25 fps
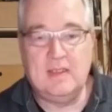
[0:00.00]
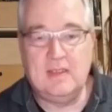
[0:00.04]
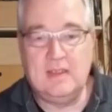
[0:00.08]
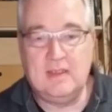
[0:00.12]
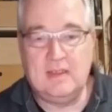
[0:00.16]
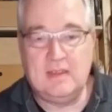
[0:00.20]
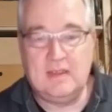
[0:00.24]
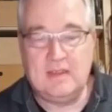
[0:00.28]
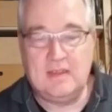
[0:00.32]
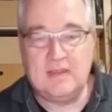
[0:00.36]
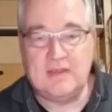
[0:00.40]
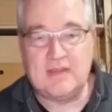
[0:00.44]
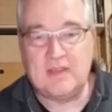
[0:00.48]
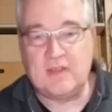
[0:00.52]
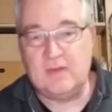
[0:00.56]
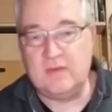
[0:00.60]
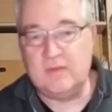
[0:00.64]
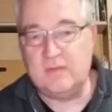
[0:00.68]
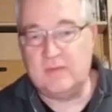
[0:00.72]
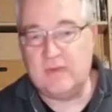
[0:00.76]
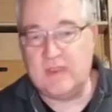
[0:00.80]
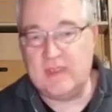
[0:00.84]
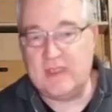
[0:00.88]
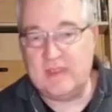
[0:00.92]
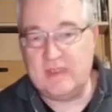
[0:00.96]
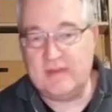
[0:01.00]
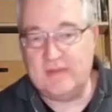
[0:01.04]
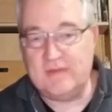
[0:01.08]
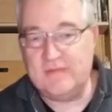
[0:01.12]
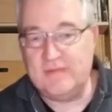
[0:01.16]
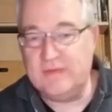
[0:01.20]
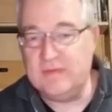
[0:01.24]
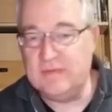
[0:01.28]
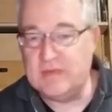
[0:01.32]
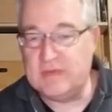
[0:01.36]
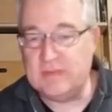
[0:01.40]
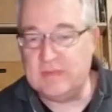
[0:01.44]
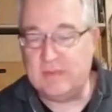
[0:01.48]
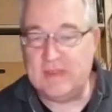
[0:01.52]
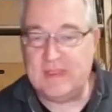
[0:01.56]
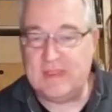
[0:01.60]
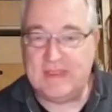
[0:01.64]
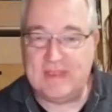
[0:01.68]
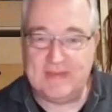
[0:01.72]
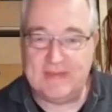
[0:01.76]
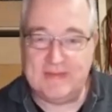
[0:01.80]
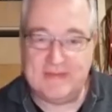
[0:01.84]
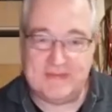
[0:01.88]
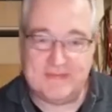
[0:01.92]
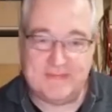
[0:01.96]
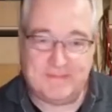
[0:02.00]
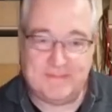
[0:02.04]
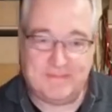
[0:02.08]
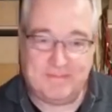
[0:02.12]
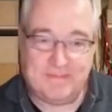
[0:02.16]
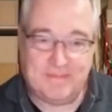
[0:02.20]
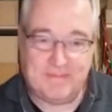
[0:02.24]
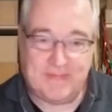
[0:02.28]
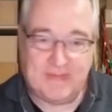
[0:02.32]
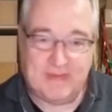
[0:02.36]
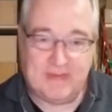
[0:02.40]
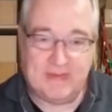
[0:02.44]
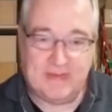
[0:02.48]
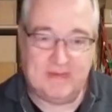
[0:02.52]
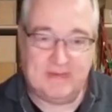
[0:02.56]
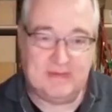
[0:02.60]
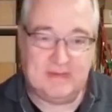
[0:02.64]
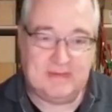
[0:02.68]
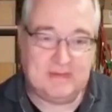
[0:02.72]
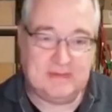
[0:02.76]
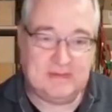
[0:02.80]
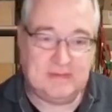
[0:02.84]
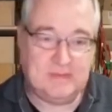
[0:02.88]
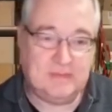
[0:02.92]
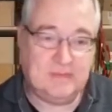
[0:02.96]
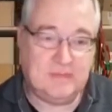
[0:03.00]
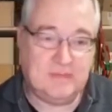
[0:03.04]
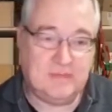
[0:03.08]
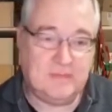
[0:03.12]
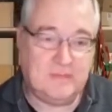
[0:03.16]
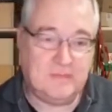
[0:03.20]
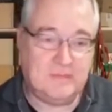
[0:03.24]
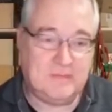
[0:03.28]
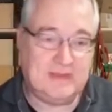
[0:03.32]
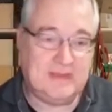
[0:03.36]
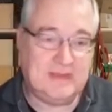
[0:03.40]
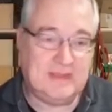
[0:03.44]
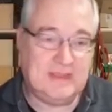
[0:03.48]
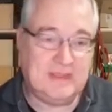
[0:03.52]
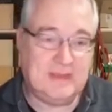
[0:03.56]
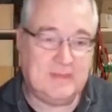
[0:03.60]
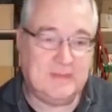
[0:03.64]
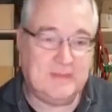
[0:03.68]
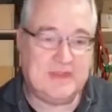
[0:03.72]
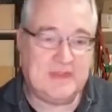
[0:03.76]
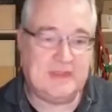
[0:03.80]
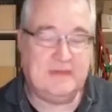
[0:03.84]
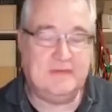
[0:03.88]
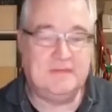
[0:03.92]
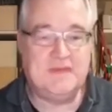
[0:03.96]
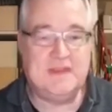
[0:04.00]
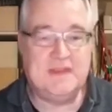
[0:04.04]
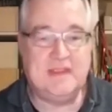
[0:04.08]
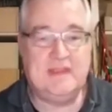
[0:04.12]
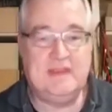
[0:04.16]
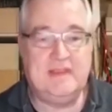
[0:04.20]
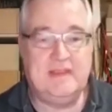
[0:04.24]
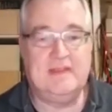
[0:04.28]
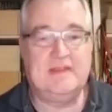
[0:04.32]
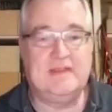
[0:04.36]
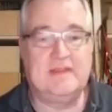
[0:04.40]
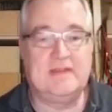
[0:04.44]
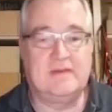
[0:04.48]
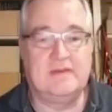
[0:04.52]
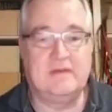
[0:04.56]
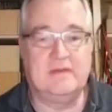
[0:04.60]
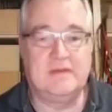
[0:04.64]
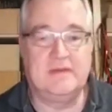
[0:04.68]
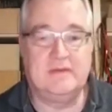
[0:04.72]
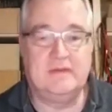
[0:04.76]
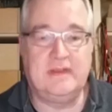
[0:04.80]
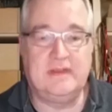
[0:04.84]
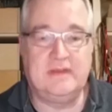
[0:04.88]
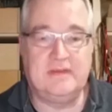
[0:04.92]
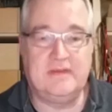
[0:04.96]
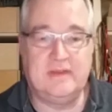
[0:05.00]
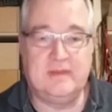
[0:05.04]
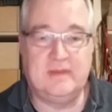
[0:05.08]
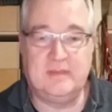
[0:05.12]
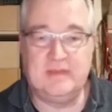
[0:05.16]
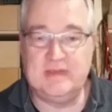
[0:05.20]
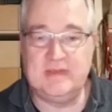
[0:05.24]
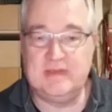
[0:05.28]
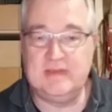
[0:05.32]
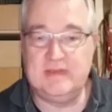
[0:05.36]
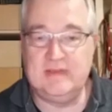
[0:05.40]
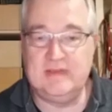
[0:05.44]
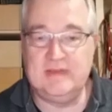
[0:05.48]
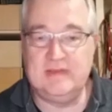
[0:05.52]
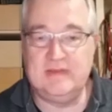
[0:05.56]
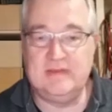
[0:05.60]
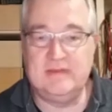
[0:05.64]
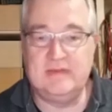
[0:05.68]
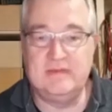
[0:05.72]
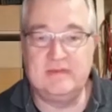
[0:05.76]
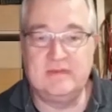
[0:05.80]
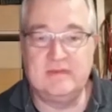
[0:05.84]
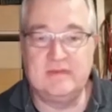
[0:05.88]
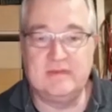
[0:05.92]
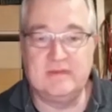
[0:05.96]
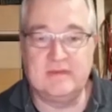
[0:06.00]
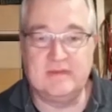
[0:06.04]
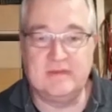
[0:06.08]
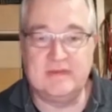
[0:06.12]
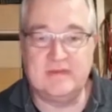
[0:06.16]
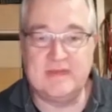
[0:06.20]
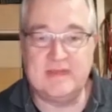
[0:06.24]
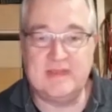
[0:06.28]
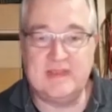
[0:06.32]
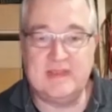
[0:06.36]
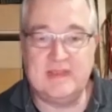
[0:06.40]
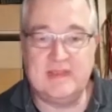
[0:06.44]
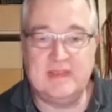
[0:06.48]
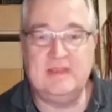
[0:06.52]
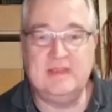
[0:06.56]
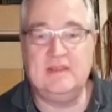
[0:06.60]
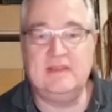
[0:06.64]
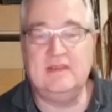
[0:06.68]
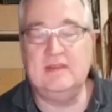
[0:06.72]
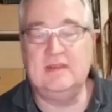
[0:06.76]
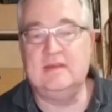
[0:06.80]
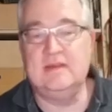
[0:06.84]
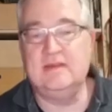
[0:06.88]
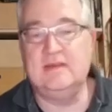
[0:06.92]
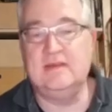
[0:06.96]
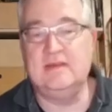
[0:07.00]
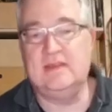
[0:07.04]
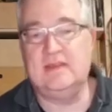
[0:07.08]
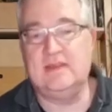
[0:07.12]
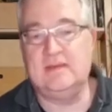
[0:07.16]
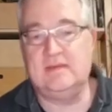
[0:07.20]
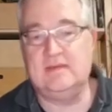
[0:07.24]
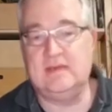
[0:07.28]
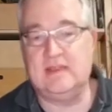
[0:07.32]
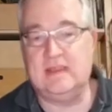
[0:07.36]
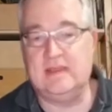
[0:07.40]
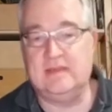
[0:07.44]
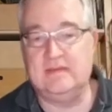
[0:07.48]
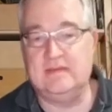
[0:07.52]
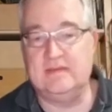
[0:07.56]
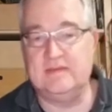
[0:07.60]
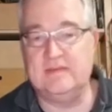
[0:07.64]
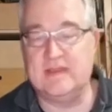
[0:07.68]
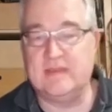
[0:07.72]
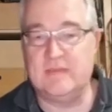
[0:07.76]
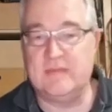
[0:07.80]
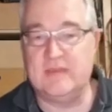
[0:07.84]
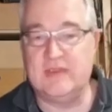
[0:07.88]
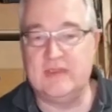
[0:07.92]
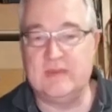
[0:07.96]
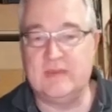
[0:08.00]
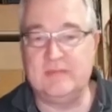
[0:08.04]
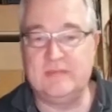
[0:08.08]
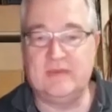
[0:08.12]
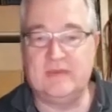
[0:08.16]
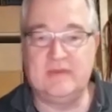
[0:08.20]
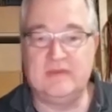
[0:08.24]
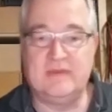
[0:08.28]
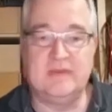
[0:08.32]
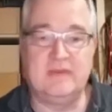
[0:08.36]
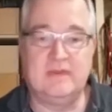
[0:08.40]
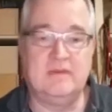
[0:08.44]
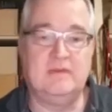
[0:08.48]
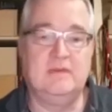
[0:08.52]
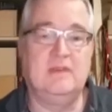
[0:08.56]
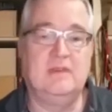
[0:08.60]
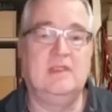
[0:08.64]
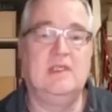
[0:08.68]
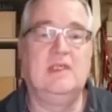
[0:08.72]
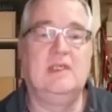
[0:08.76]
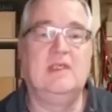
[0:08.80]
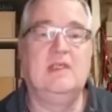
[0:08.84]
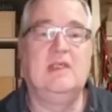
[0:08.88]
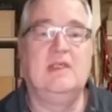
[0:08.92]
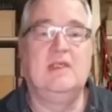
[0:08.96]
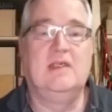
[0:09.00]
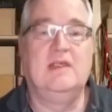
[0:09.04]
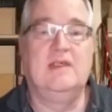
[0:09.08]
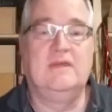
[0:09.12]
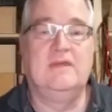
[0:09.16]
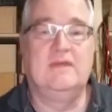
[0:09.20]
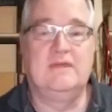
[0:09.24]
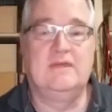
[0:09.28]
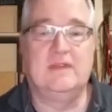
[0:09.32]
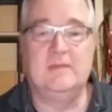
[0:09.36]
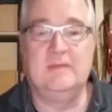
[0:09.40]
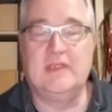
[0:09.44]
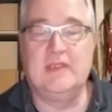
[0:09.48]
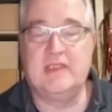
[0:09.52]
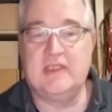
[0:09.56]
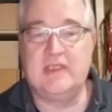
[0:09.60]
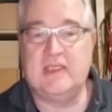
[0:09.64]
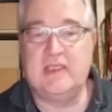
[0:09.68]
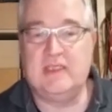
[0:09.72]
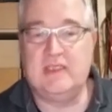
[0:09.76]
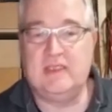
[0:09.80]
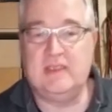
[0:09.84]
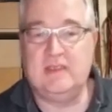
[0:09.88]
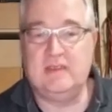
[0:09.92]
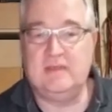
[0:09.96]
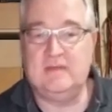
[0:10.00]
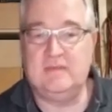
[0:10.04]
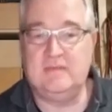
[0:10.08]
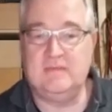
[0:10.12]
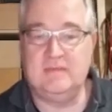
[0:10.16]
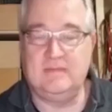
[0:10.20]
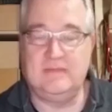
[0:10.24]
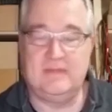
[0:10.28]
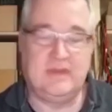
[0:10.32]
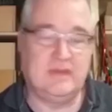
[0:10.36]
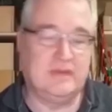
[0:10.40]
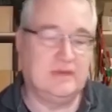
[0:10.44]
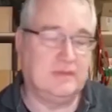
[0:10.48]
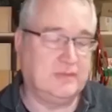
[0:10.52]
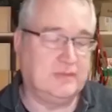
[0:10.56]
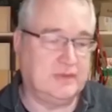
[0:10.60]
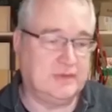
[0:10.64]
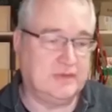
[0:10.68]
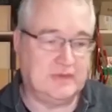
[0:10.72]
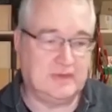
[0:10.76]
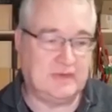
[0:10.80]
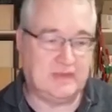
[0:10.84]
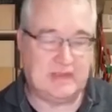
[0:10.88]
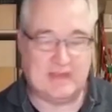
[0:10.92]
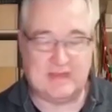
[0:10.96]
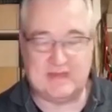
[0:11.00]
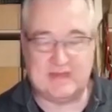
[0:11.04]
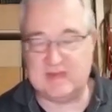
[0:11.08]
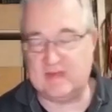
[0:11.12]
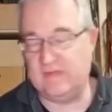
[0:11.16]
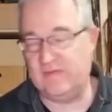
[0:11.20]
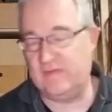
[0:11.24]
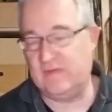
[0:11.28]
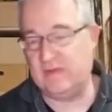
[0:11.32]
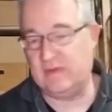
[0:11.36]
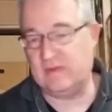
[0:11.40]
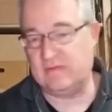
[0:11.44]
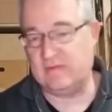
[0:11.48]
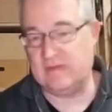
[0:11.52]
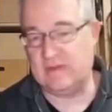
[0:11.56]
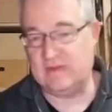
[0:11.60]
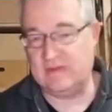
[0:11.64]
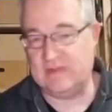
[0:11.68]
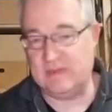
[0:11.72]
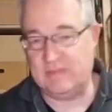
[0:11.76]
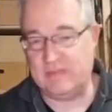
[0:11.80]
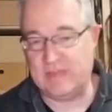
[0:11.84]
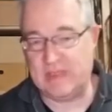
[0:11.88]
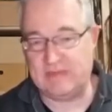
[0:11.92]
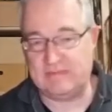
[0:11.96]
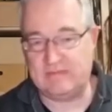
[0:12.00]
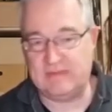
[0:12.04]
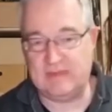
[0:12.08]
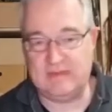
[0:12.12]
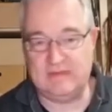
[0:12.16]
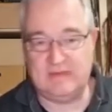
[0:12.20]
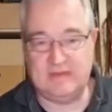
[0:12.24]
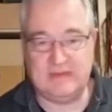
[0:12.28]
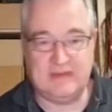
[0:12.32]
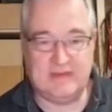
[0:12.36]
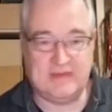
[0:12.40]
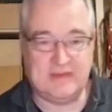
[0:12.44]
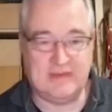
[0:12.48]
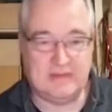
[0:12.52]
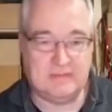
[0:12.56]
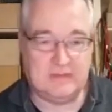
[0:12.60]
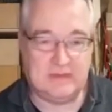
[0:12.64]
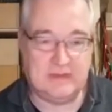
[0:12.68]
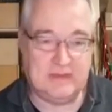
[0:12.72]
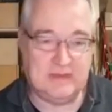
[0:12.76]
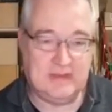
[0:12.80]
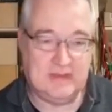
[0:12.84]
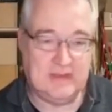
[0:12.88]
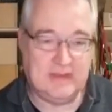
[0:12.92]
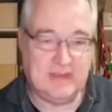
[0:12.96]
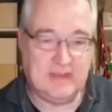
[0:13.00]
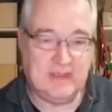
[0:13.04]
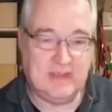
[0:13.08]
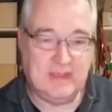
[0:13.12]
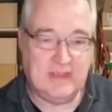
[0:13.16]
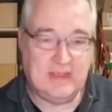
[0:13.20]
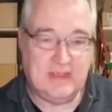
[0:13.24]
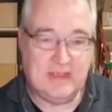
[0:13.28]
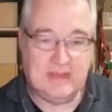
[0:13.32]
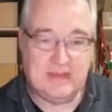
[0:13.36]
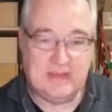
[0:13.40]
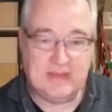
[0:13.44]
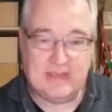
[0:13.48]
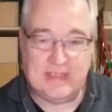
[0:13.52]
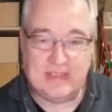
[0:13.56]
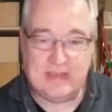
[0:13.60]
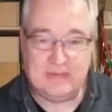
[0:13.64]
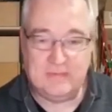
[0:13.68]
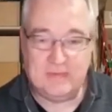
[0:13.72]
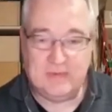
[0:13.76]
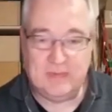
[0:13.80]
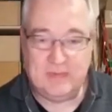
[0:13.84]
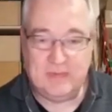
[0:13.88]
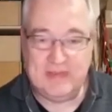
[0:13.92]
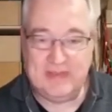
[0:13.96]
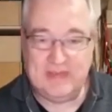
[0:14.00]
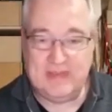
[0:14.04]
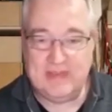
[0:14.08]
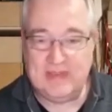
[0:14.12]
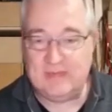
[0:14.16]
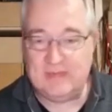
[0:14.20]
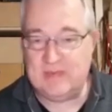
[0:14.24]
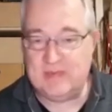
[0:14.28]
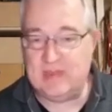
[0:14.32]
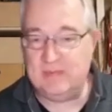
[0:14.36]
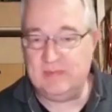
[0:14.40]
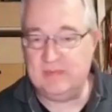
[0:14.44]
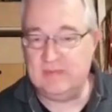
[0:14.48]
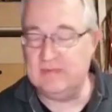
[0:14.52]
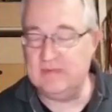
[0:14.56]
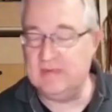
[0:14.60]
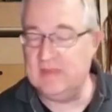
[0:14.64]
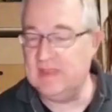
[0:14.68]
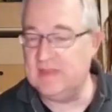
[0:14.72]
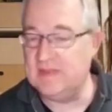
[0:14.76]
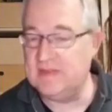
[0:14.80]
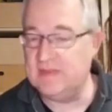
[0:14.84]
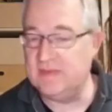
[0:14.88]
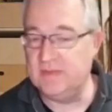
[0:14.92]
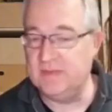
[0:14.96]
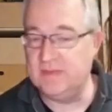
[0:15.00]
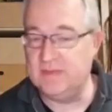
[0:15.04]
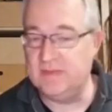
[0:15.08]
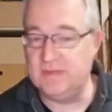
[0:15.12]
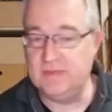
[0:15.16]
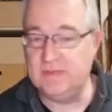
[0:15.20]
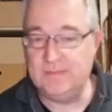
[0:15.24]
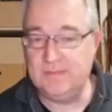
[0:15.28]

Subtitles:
So what are the future plans? One glimpse you've seen is the controlling terminal. You can do Control-C and do some job control from the shell. You can put task in foreground and background and so on. That will be in the upcoming release 2.2.